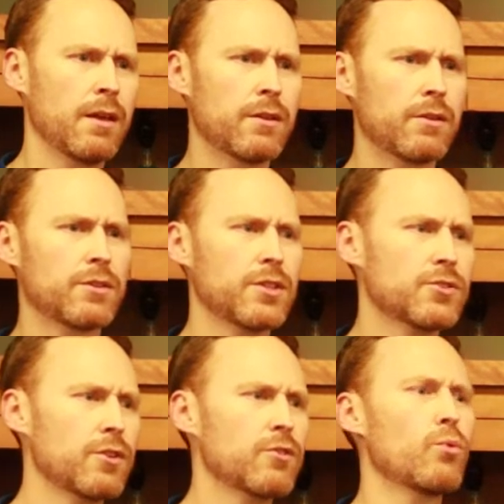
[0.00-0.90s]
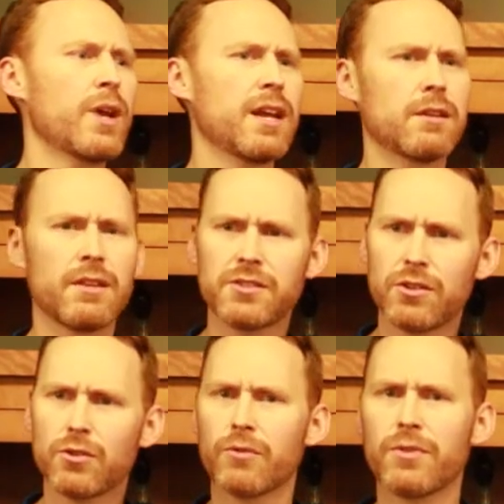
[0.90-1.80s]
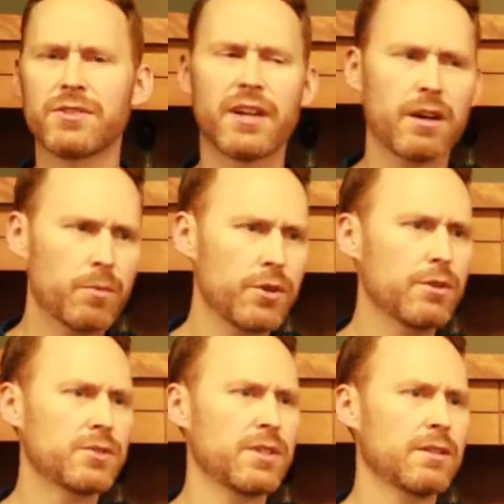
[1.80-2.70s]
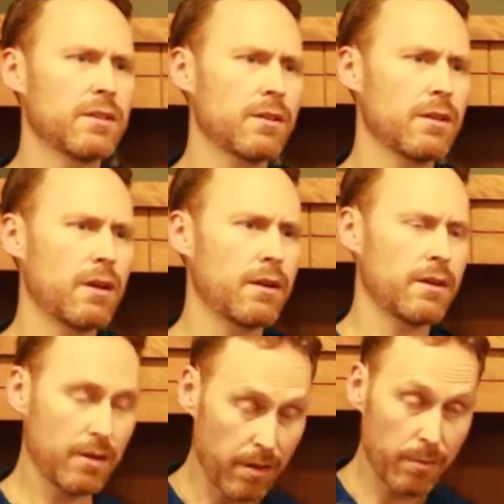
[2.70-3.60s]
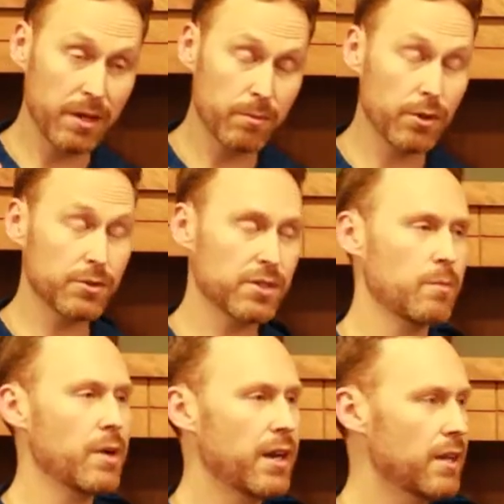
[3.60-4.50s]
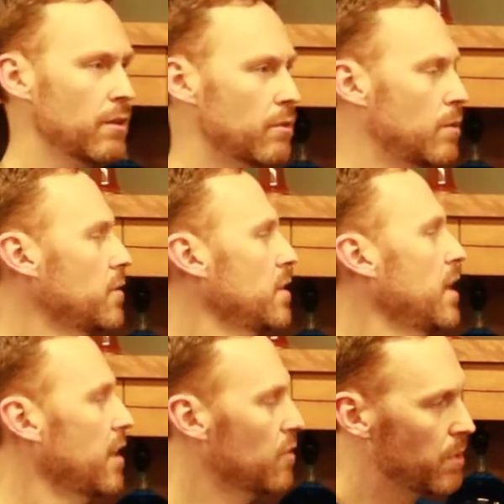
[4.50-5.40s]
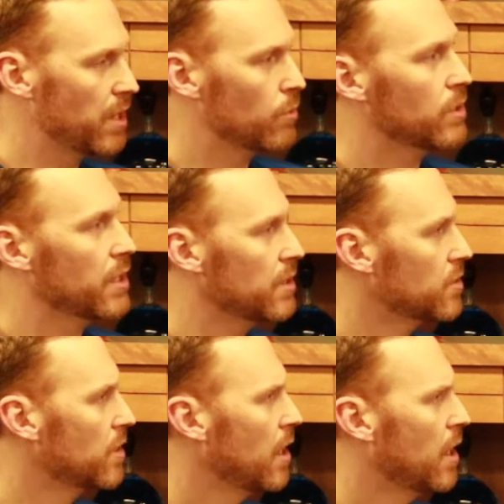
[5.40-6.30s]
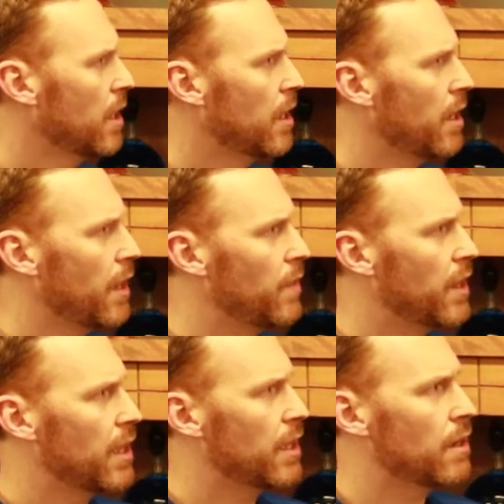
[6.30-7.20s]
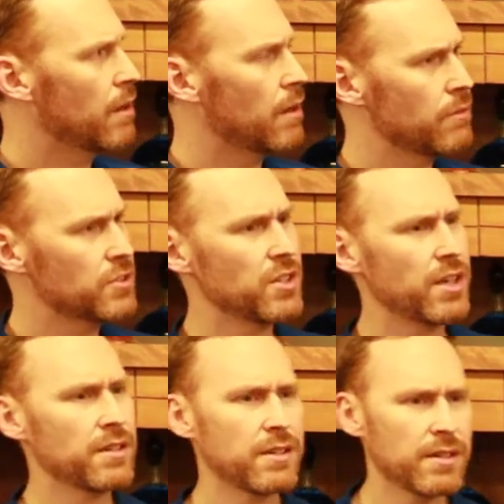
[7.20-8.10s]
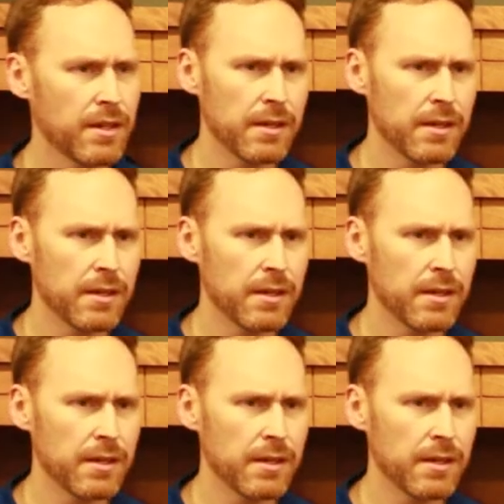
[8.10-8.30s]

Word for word: you know, there's a certain rate these endorphins that are producing are, uh, are being produced in our body throughout the day and they're being released and then all of a sudden